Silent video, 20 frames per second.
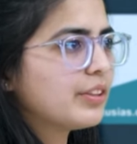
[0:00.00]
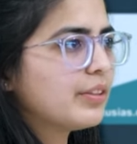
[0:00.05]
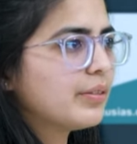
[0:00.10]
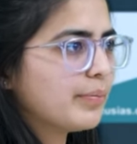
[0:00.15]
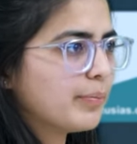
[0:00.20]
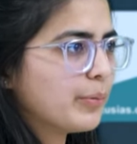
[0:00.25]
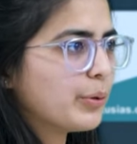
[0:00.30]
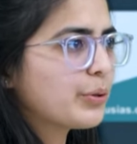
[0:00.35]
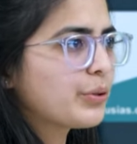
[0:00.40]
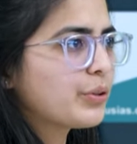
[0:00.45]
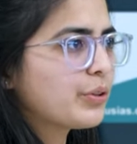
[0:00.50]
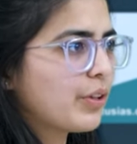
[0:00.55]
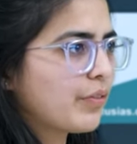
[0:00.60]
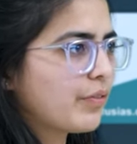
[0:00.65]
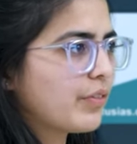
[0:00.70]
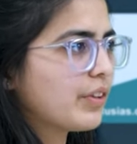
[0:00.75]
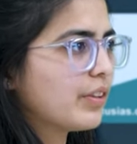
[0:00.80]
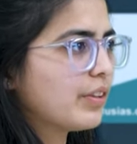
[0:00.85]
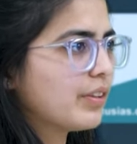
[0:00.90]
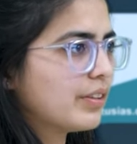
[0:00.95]
Most of
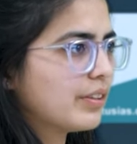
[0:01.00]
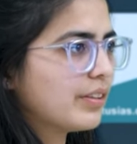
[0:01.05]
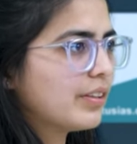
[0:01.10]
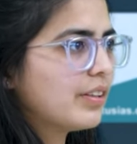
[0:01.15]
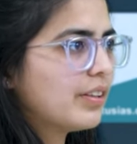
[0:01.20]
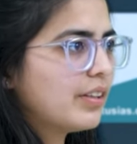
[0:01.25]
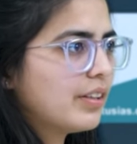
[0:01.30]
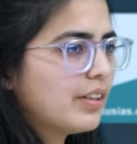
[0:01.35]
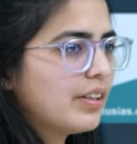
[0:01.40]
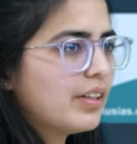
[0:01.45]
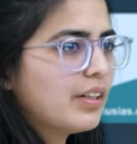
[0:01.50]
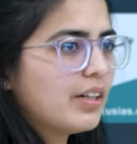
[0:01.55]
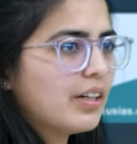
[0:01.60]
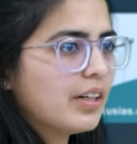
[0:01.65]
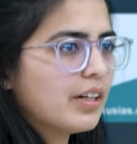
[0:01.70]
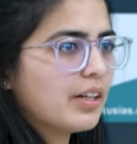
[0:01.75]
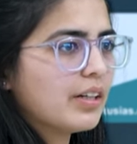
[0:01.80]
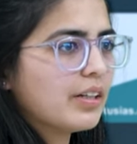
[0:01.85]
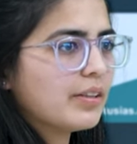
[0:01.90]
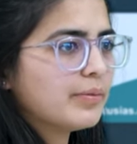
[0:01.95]
the
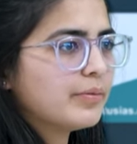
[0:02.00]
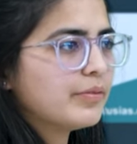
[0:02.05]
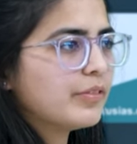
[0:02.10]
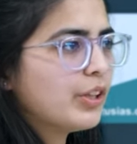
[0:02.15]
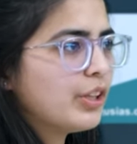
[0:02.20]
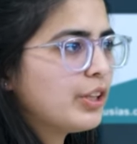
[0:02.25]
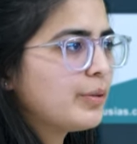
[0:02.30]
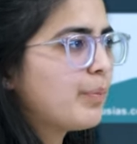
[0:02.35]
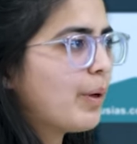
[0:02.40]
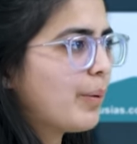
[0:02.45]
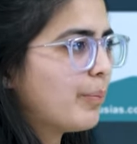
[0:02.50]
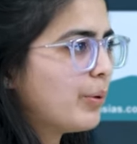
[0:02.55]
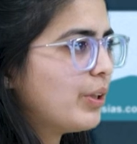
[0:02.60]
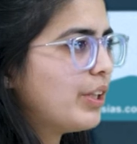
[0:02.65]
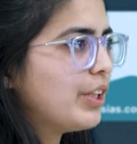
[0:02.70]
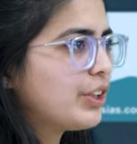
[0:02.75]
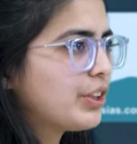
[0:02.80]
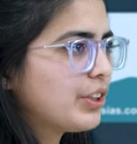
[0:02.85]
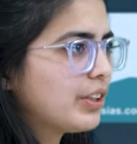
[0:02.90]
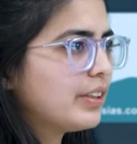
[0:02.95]
world
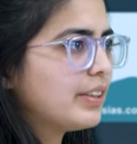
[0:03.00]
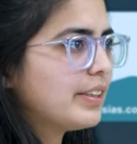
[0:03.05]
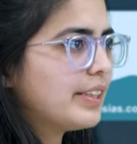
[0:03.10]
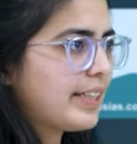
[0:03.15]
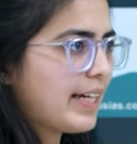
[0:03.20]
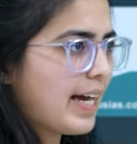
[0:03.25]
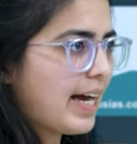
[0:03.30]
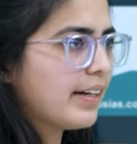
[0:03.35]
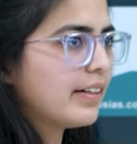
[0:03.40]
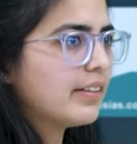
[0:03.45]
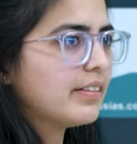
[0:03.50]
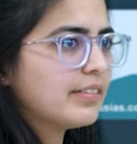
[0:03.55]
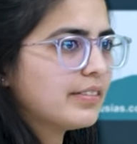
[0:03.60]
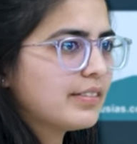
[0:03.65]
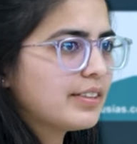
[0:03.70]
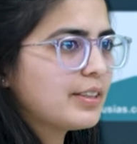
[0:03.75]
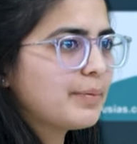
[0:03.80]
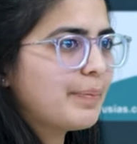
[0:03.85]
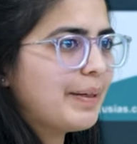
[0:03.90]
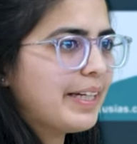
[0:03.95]
population can
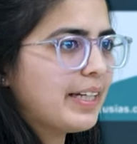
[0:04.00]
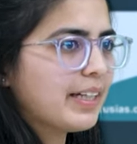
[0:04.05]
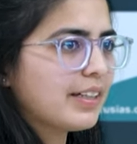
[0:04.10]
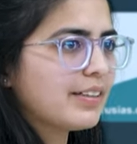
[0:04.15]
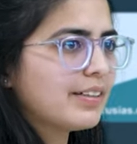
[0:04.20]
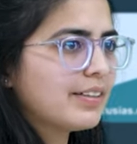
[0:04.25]
speak it.